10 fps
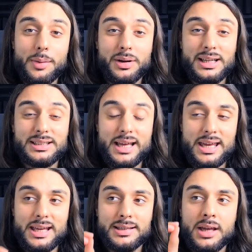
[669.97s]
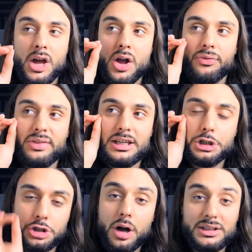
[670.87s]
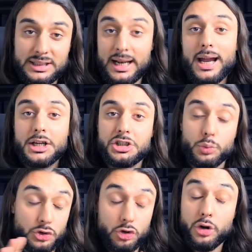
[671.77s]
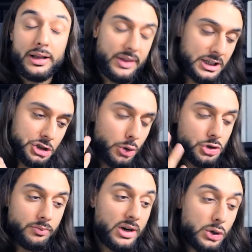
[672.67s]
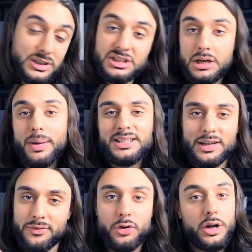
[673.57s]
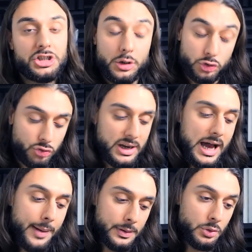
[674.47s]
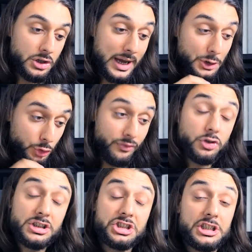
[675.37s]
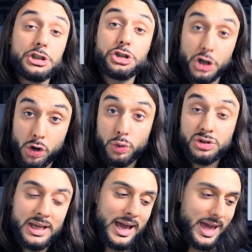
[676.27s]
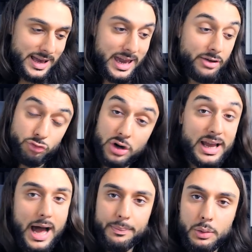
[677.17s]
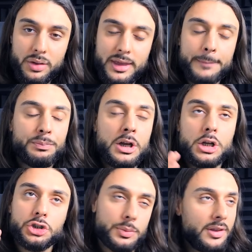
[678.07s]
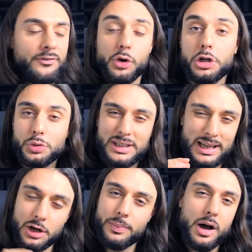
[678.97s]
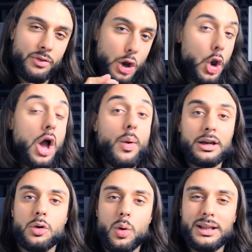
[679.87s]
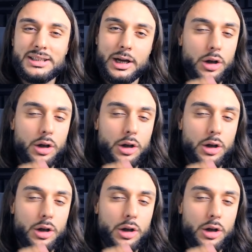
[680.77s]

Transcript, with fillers: I'm gonna say is the shot selection was good. They showed some really good cinematic footage and I was really happy with the actual footage he chose. Again, really happy with it. Some of the footage was a little bit on the low end quality.